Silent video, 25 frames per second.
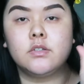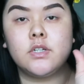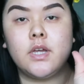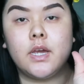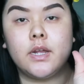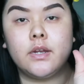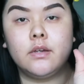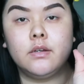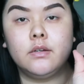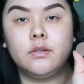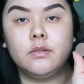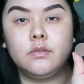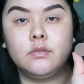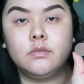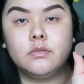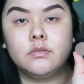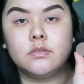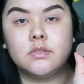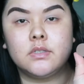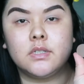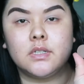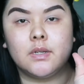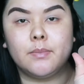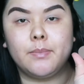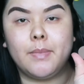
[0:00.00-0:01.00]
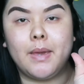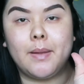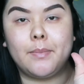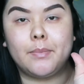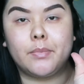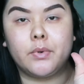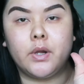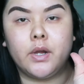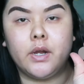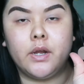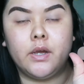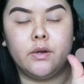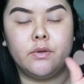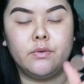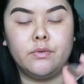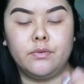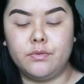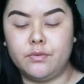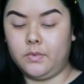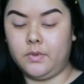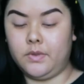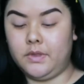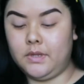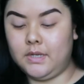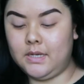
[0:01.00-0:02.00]
shadow. It's like a matte brown.
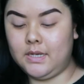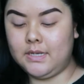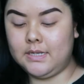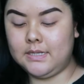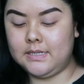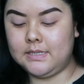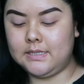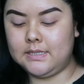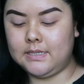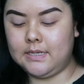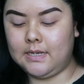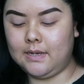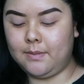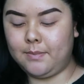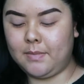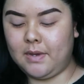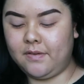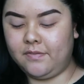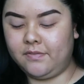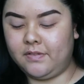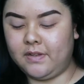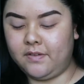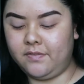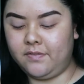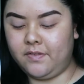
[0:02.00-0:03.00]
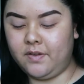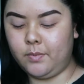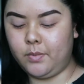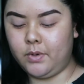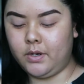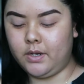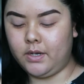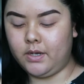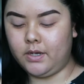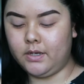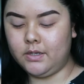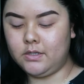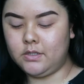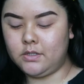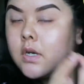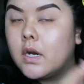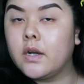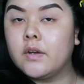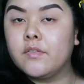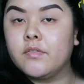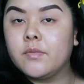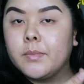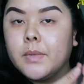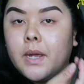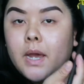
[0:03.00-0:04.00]
With this and my fluffy brush,
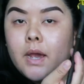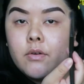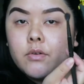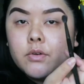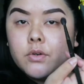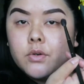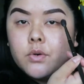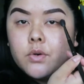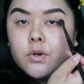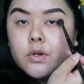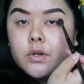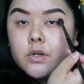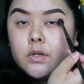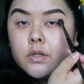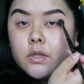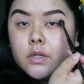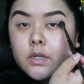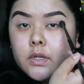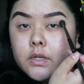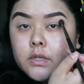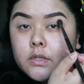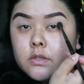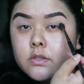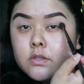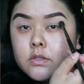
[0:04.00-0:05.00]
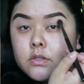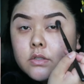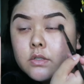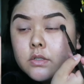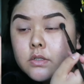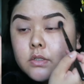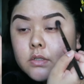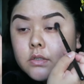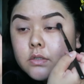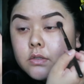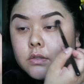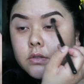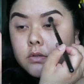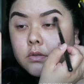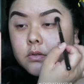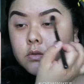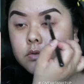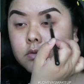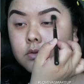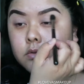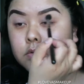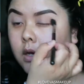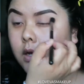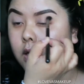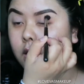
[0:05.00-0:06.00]
starting from the outer corner like I usually
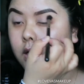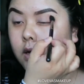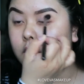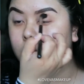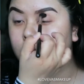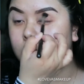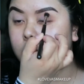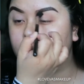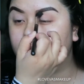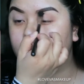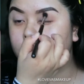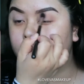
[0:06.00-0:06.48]
do, and